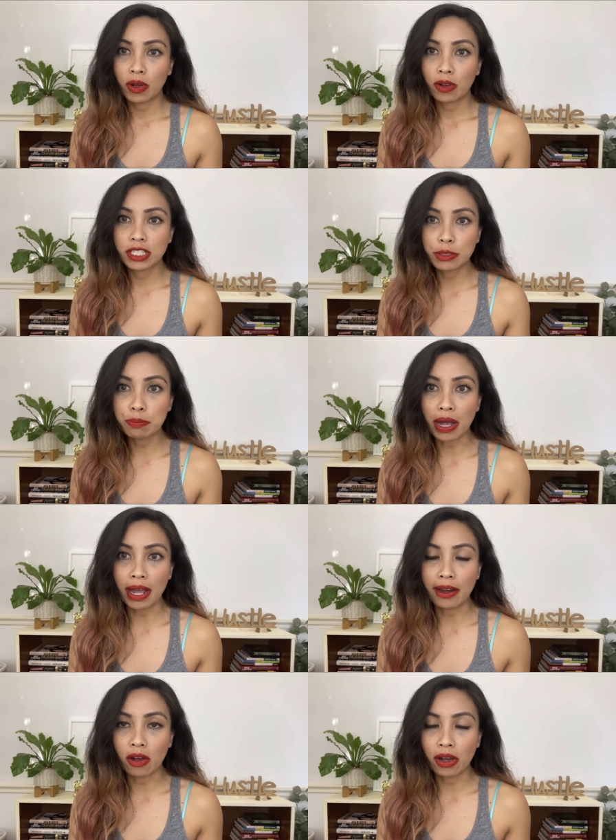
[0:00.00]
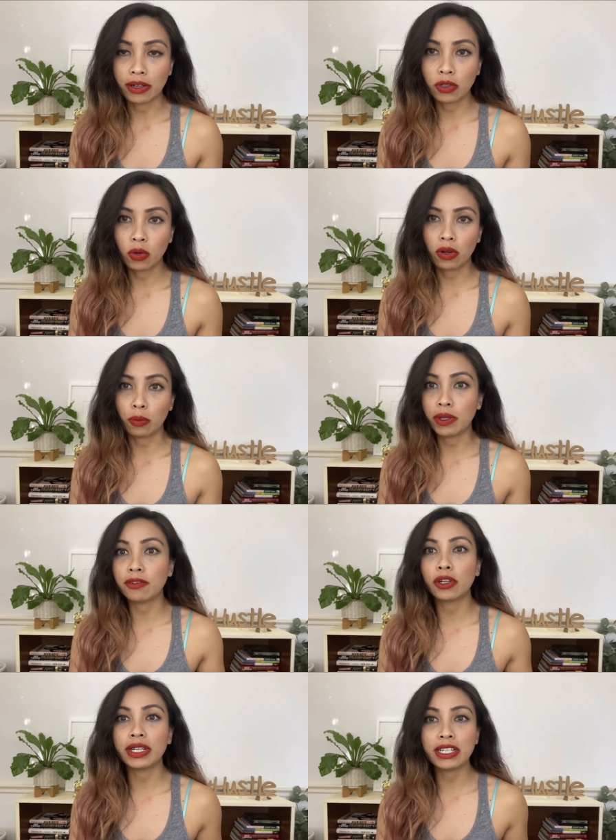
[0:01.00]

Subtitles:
spot on Google. We've already